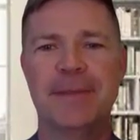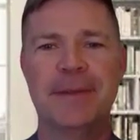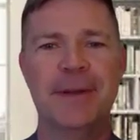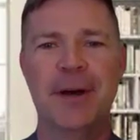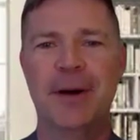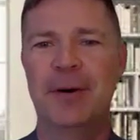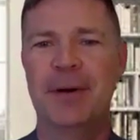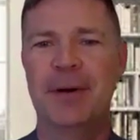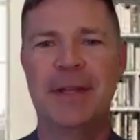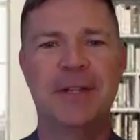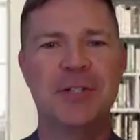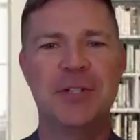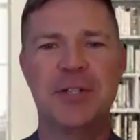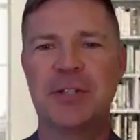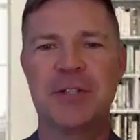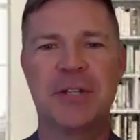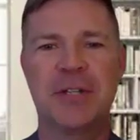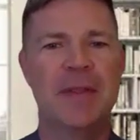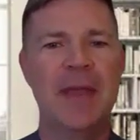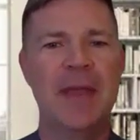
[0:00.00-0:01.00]
It's
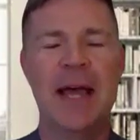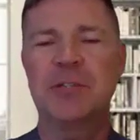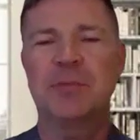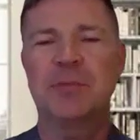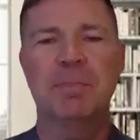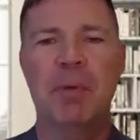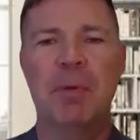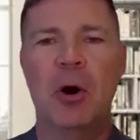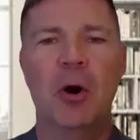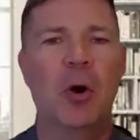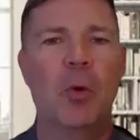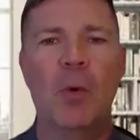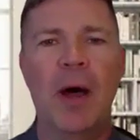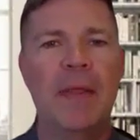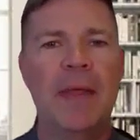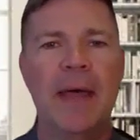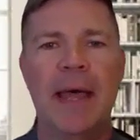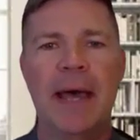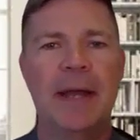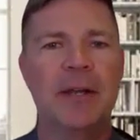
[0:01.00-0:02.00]
just, and that's part of
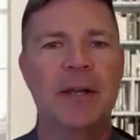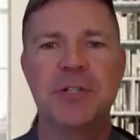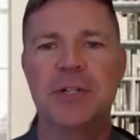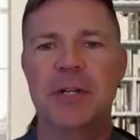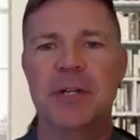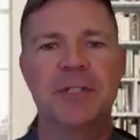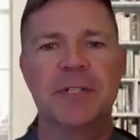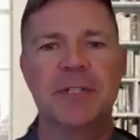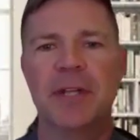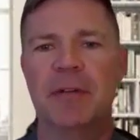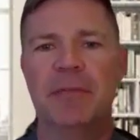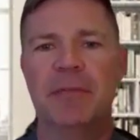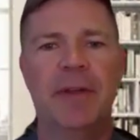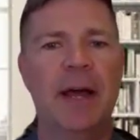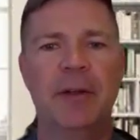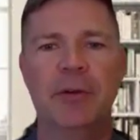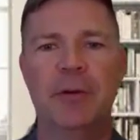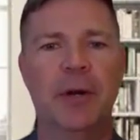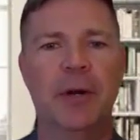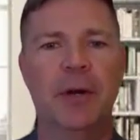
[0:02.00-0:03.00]
why they had to shut stuff
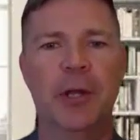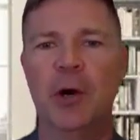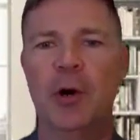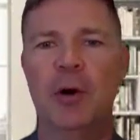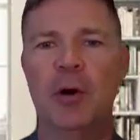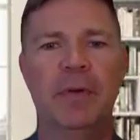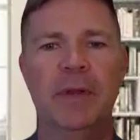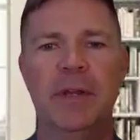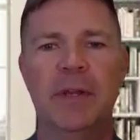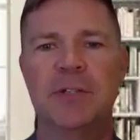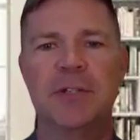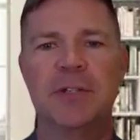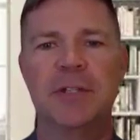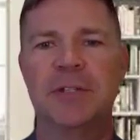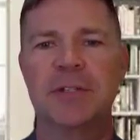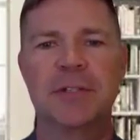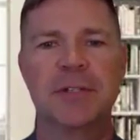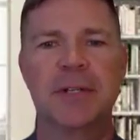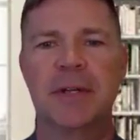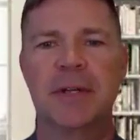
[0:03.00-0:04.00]
down during COVID. It's
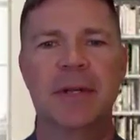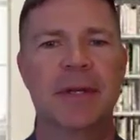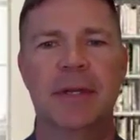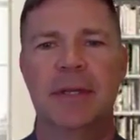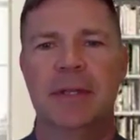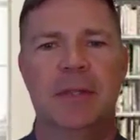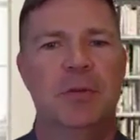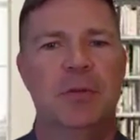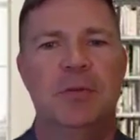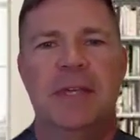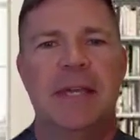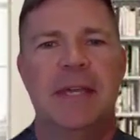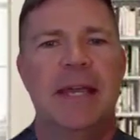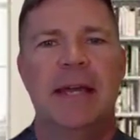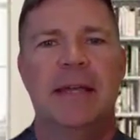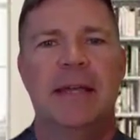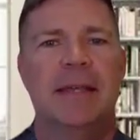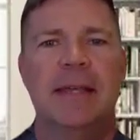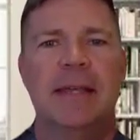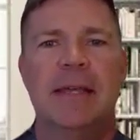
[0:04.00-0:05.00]
just, you
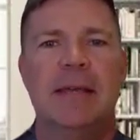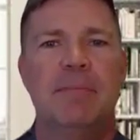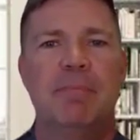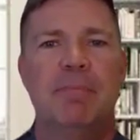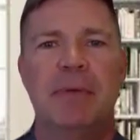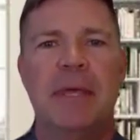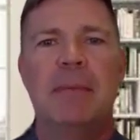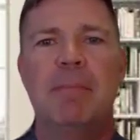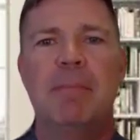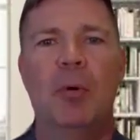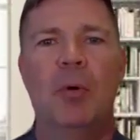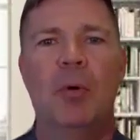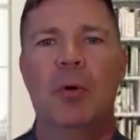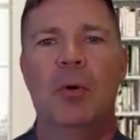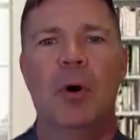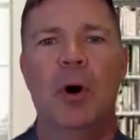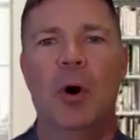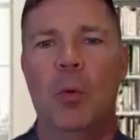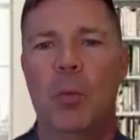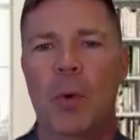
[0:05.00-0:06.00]
can't keep
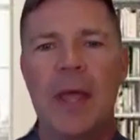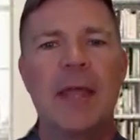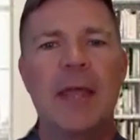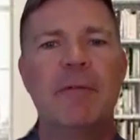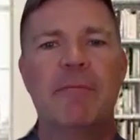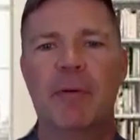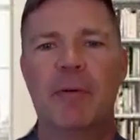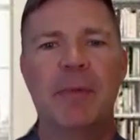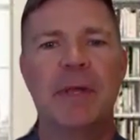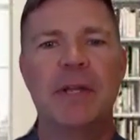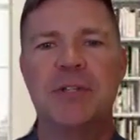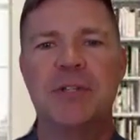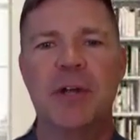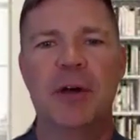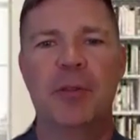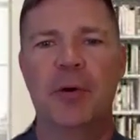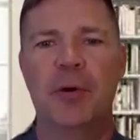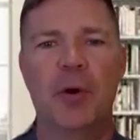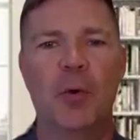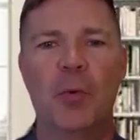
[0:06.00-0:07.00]
people away from each
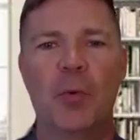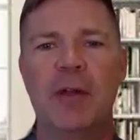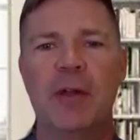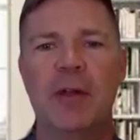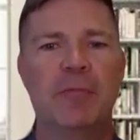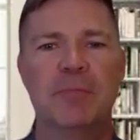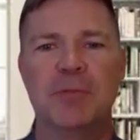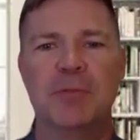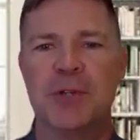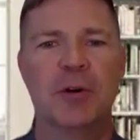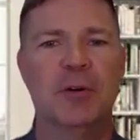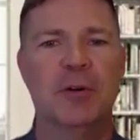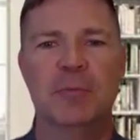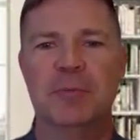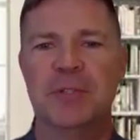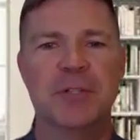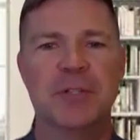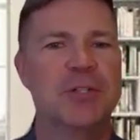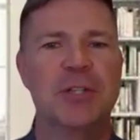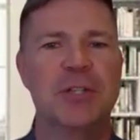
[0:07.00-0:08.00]
other and away from
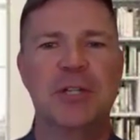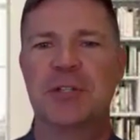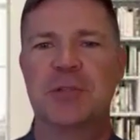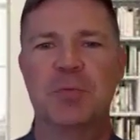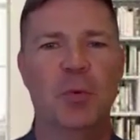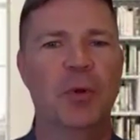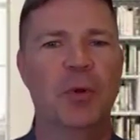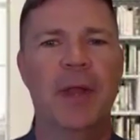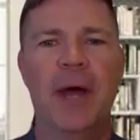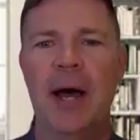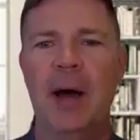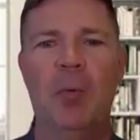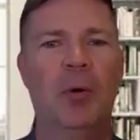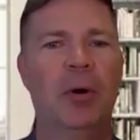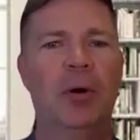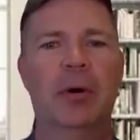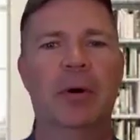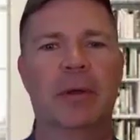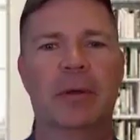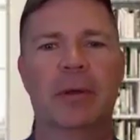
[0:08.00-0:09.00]
germs. It just will not
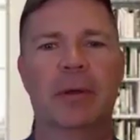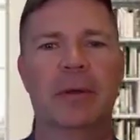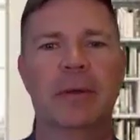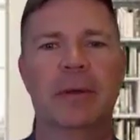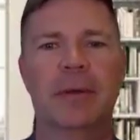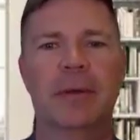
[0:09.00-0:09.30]
work.